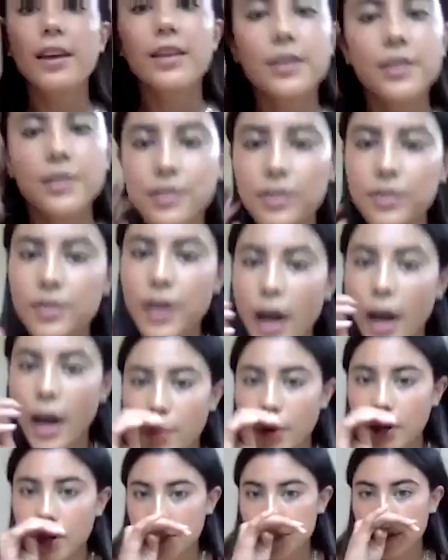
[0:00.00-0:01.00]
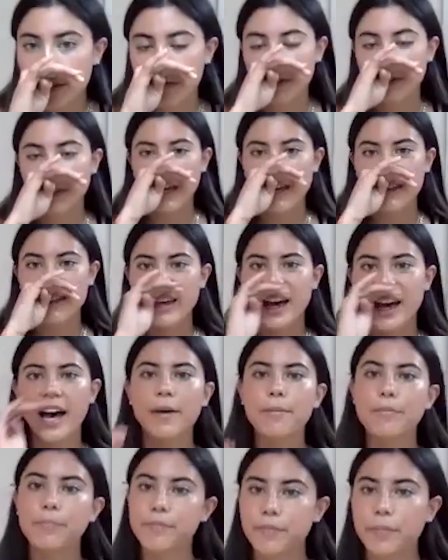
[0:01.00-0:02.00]
So yeah, I wanted to relate that
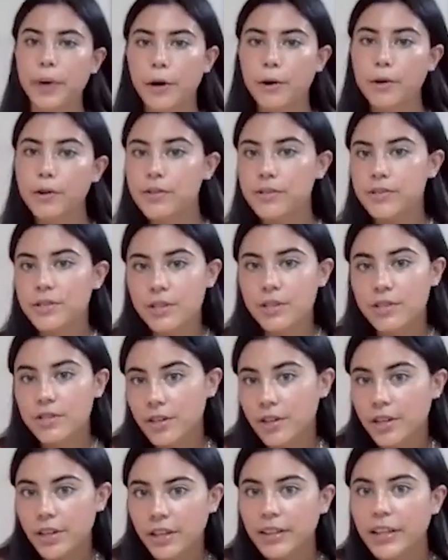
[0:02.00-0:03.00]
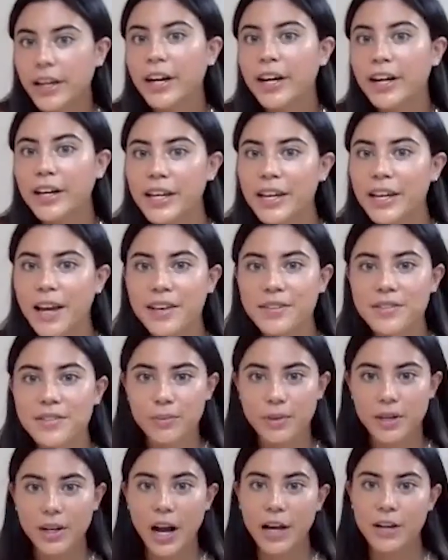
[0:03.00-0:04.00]
pose to circularity as
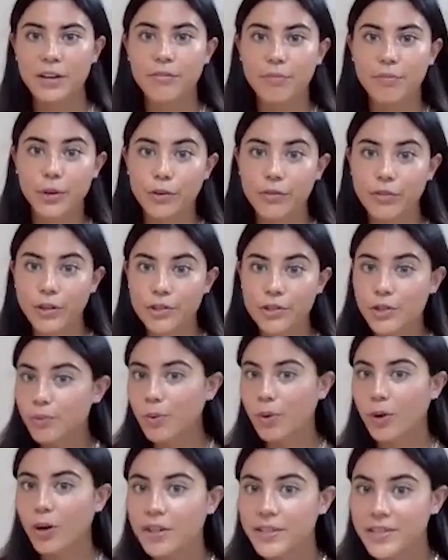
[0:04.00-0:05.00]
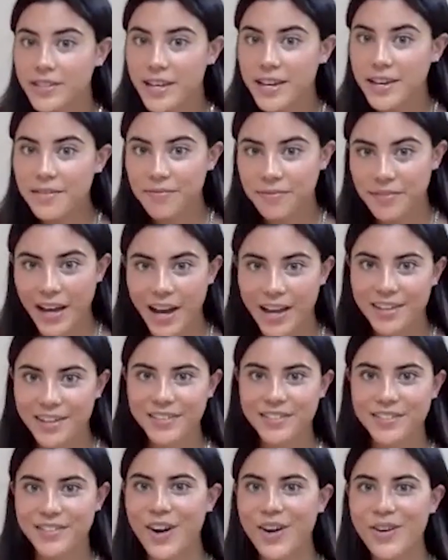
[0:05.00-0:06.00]
we're kind of moving towards it. That is
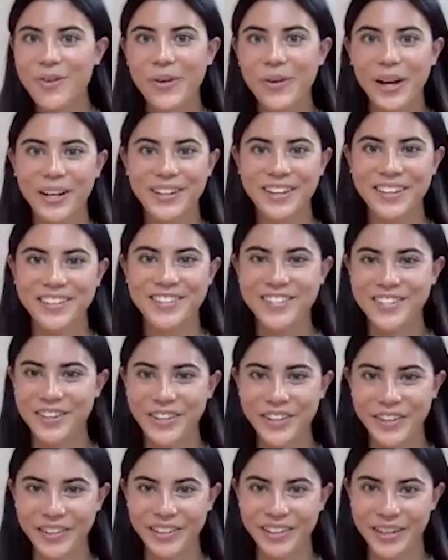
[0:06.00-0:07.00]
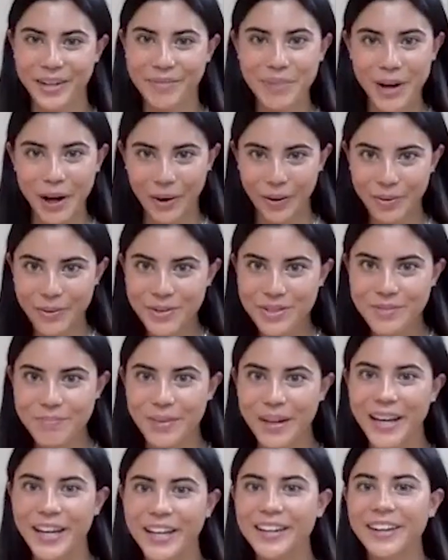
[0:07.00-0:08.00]
not quite a circular pose,
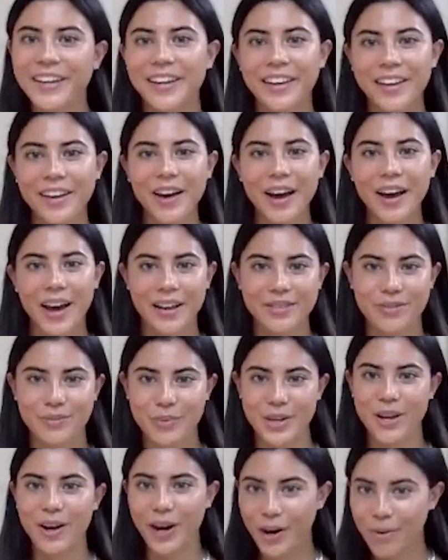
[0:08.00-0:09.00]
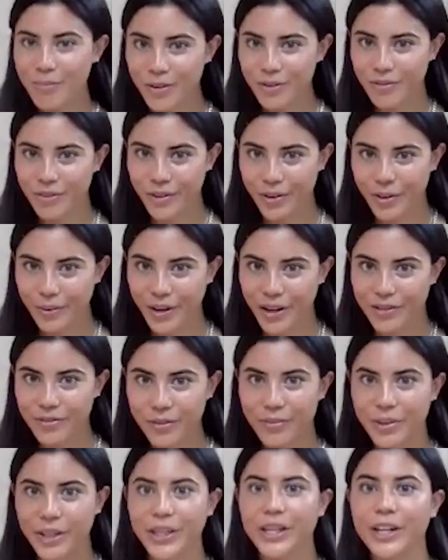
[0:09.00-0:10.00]
but as we are moving away
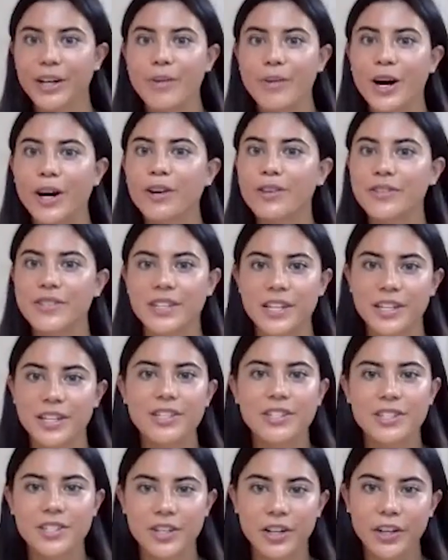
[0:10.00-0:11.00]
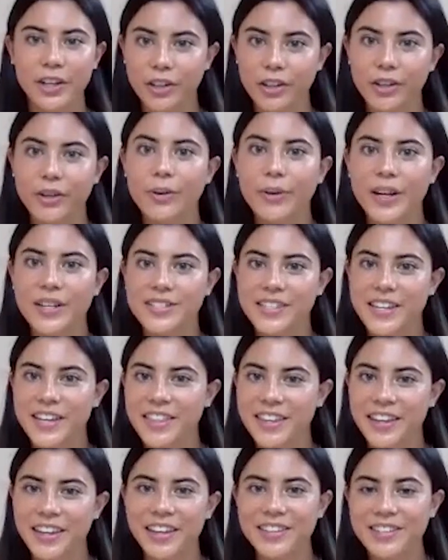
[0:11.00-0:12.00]
from linear models and into circular ones, I think
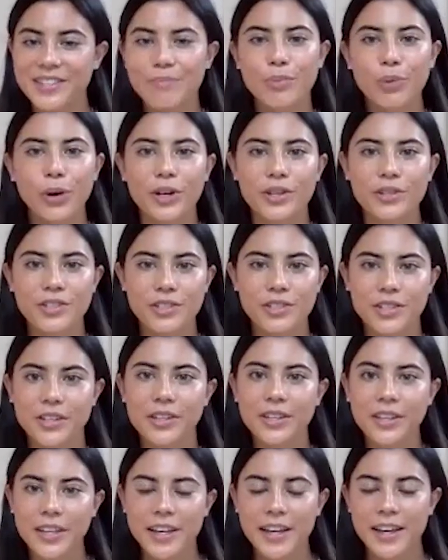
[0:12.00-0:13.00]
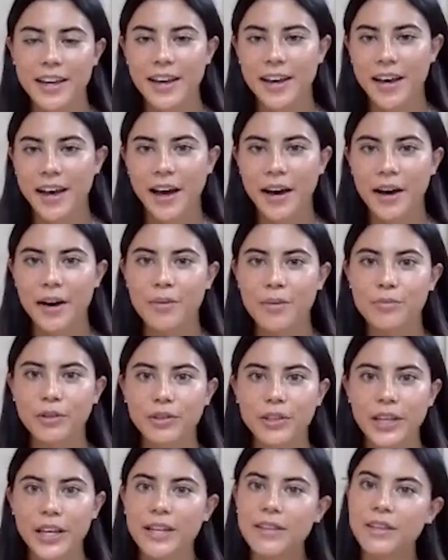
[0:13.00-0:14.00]
it's important.
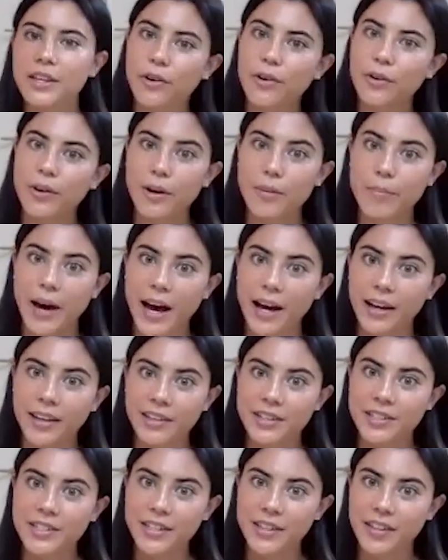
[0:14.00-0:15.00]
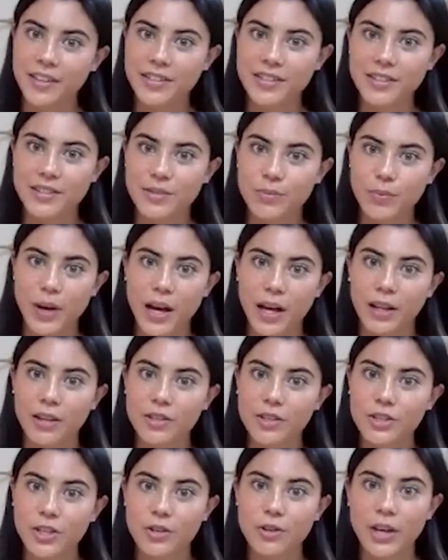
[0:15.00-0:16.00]
Relate yoga back into this as well,
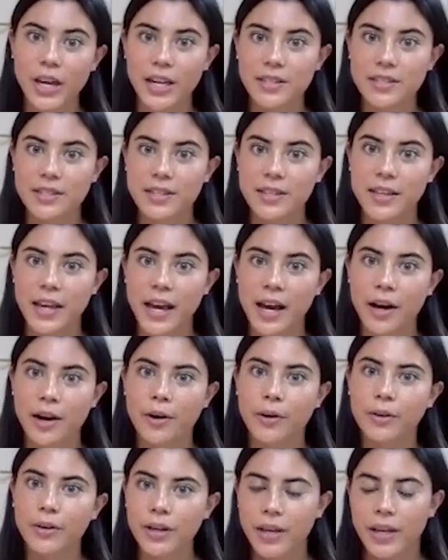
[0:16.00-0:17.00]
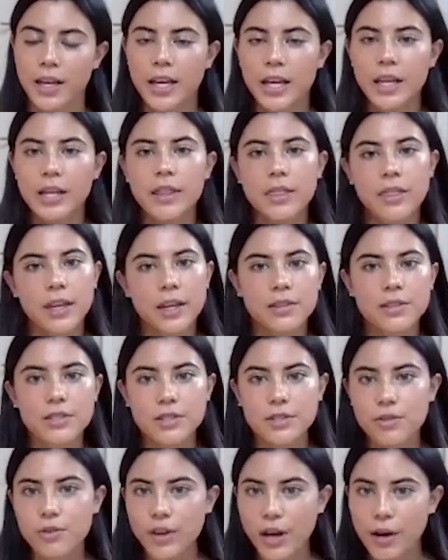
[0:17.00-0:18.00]
showcasing how things
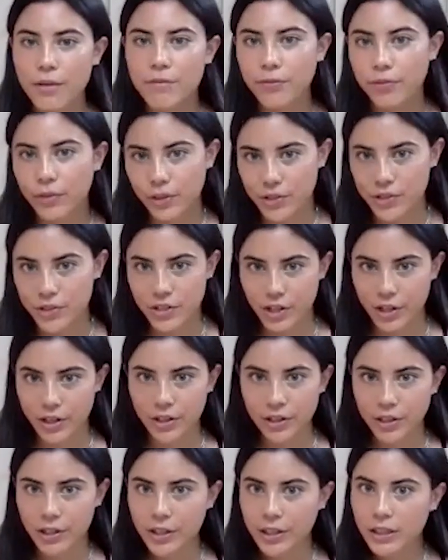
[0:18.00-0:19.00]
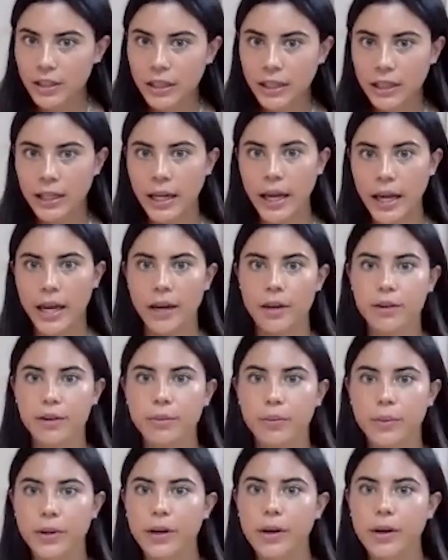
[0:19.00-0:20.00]
do come full circle, and
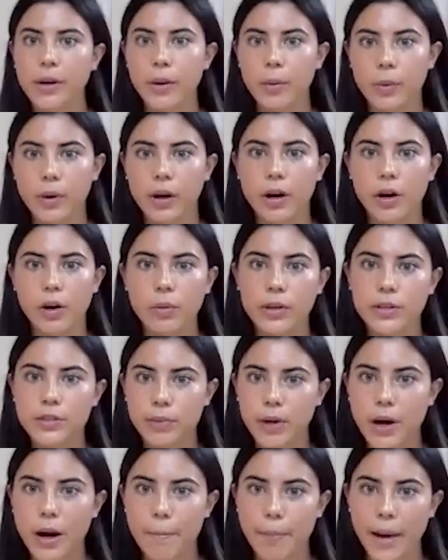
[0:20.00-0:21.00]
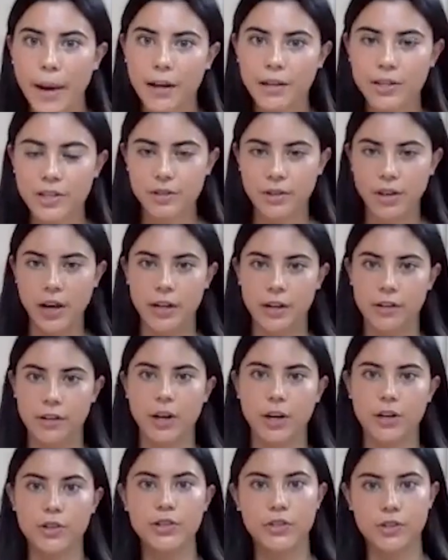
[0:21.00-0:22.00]
we're always brought back to kind of
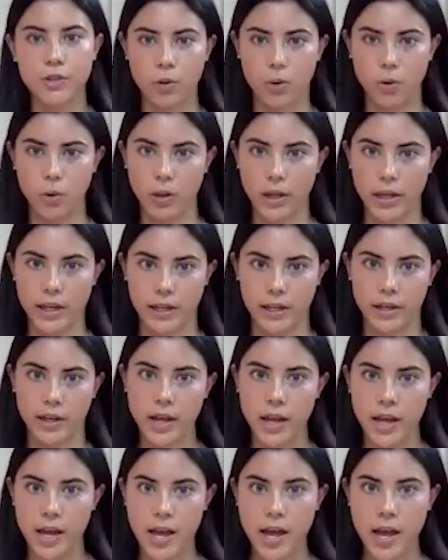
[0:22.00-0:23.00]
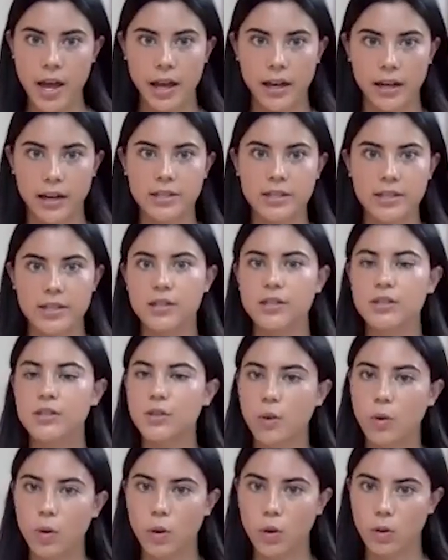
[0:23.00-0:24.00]
our soul, and it's the
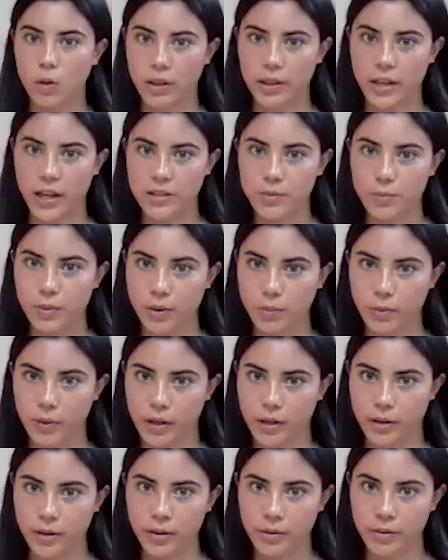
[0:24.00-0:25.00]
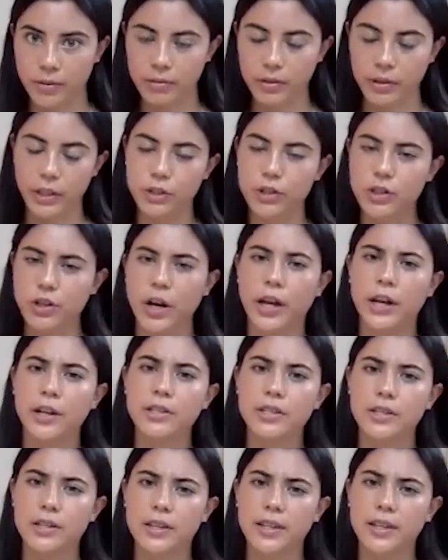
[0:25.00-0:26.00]
soul. That's what we're really trying
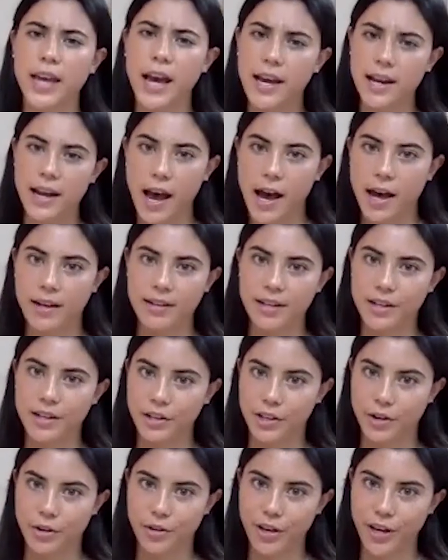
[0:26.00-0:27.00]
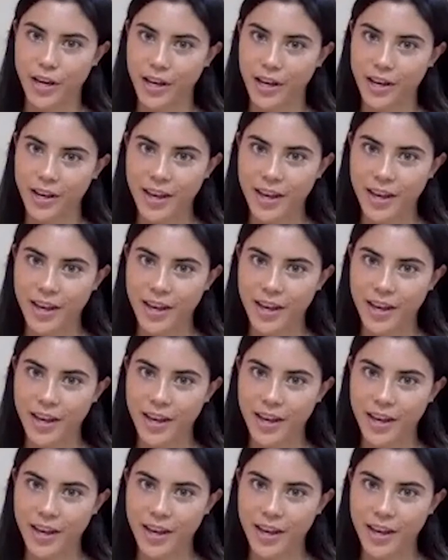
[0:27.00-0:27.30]
to get at in yoga.